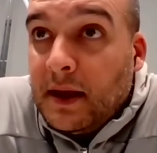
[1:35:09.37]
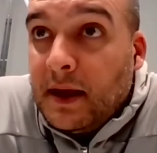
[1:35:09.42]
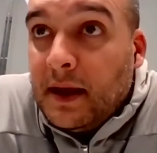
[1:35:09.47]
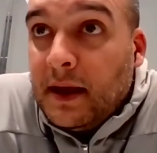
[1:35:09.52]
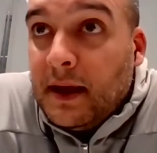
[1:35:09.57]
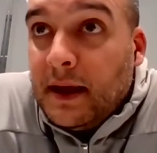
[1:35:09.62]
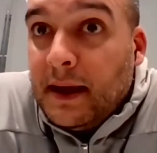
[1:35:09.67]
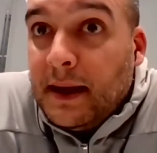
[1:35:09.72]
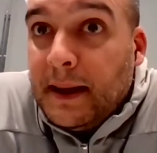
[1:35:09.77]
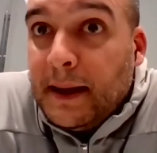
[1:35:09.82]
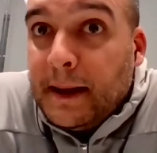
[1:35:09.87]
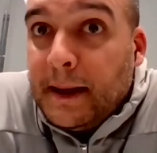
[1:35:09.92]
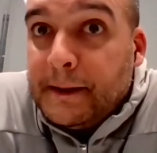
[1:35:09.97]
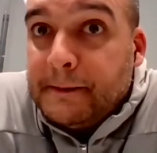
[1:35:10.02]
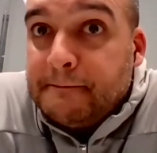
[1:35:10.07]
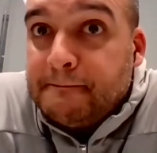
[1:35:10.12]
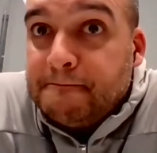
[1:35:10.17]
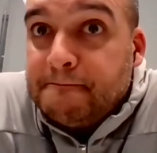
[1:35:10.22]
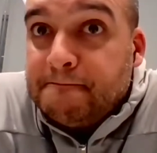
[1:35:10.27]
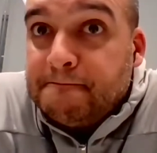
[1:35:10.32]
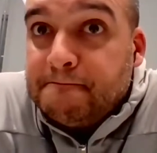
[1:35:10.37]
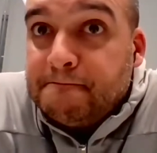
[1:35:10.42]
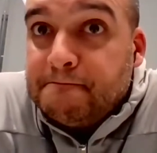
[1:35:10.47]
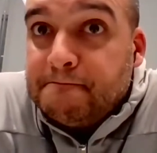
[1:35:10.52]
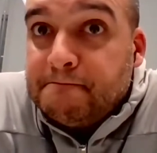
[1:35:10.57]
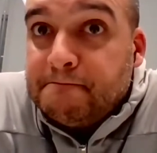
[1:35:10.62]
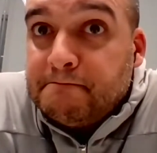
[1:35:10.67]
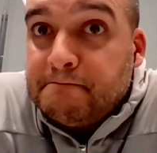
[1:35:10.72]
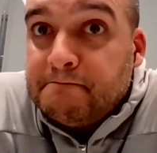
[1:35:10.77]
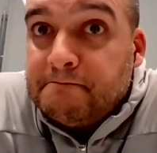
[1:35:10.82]

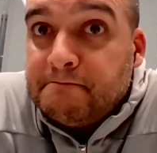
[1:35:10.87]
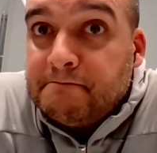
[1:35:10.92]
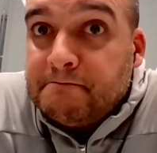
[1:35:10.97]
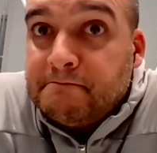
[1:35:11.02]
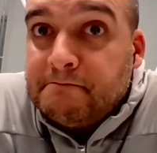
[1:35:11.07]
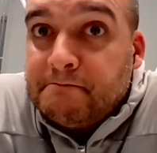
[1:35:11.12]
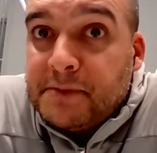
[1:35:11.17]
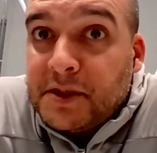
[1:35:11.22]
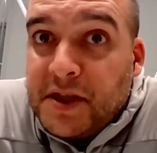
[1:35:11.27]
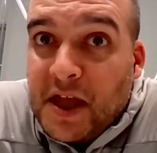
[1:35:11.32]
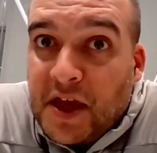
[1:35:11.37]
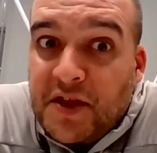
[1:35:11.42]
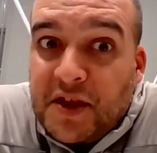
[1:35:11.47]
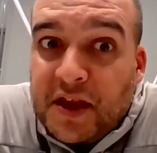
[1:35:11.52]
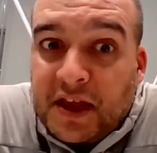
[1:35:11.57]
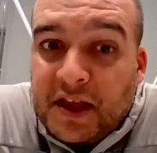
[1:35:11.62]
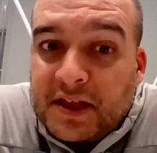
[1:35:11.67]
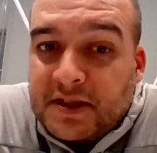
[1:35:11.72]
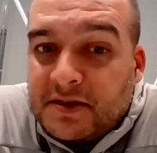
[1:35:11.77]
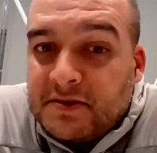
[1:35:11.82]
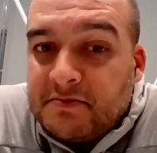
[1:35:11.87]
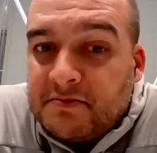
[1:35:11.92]
But I think